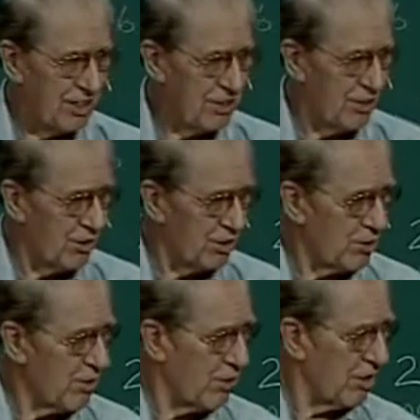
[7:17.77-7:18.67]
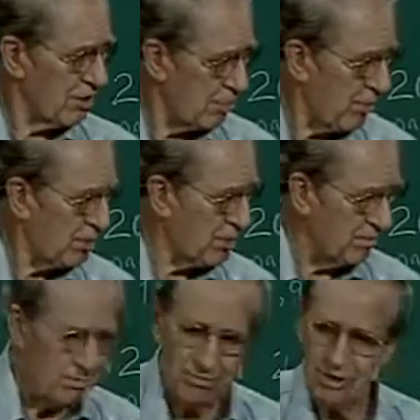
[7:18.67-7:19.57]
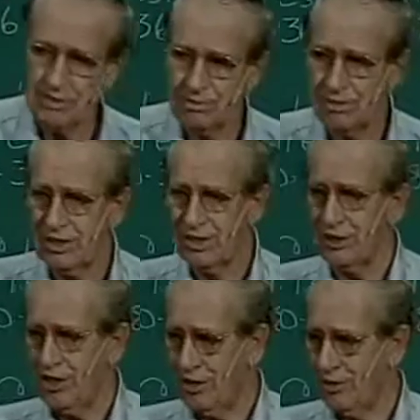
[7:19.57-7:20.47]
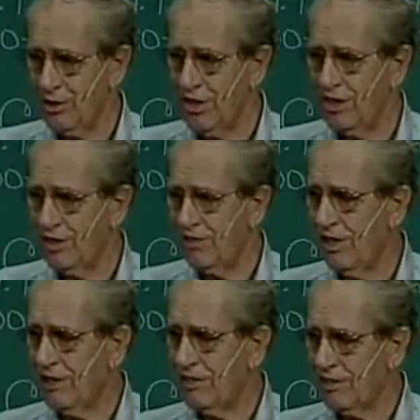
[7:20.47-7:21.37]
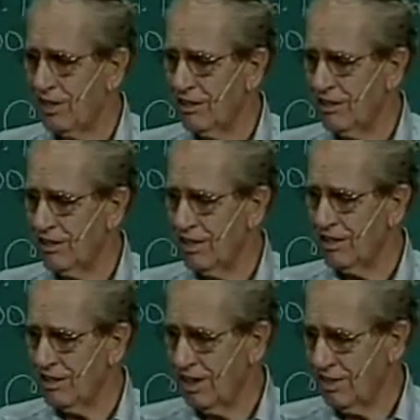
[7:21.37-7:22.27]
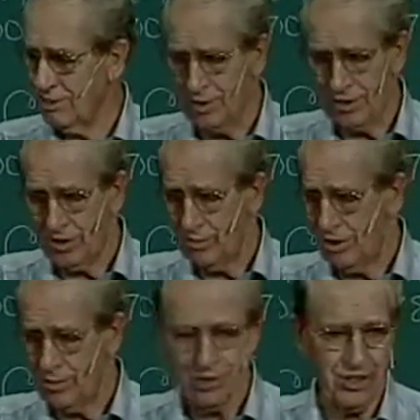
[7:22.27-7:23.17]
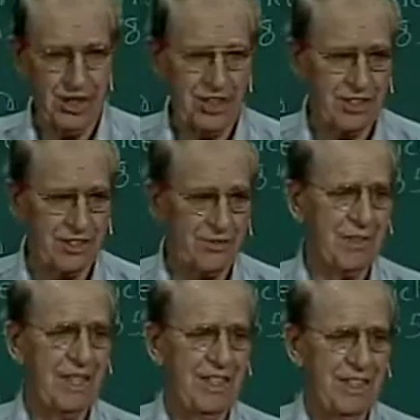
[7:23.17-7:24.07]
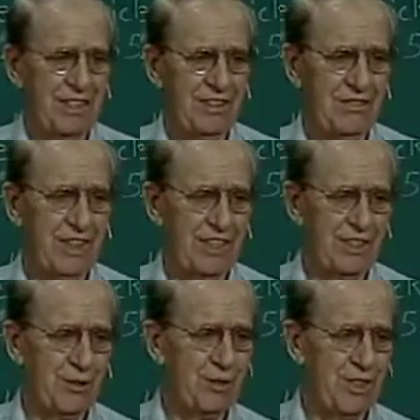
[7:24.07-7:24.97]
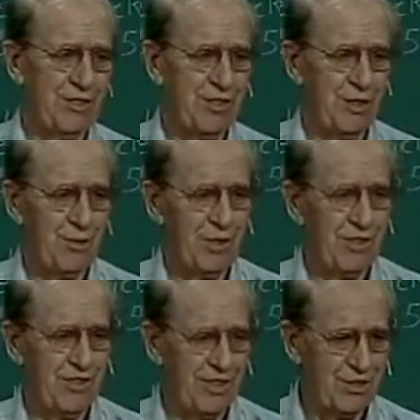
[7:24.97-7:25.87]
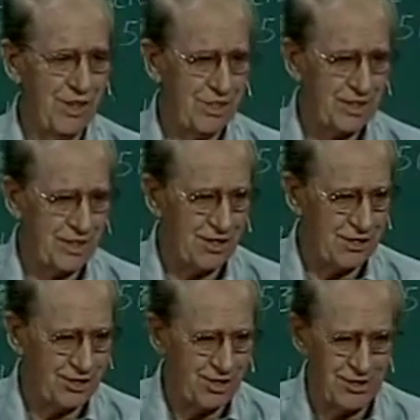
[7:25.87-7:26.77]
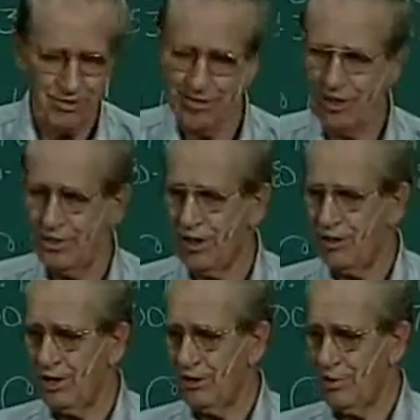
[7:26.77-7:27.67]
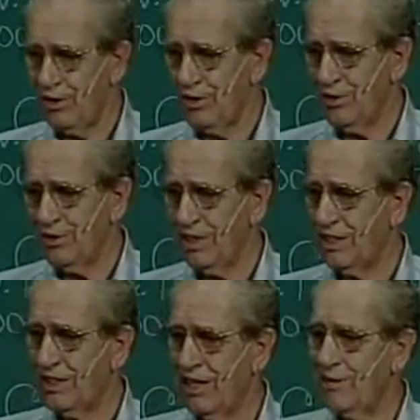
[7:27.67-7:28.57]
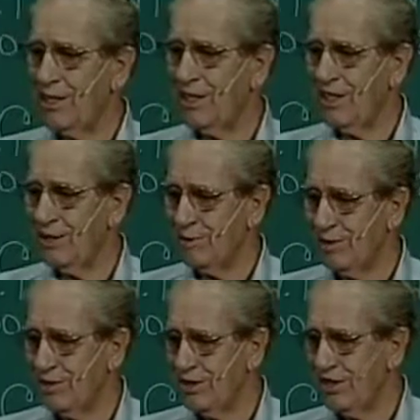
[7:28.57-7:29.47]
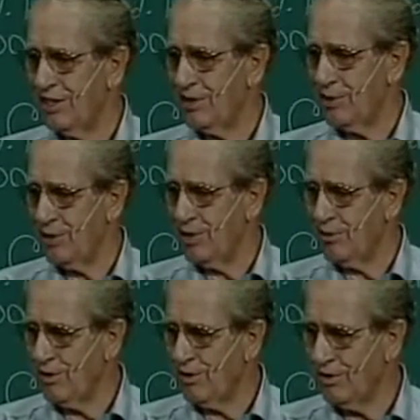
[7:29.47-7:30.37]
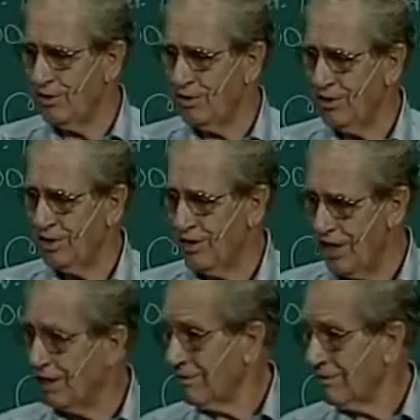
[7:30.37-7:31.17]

that the Holy Spirit is a person, the same as God the Father, God the Son, and God the Spirit. Some people say he isn't. In fact, sometimes I wonder if our translators didn't feel that he wasn't a person because how many times don't you see the Spirit referred to as it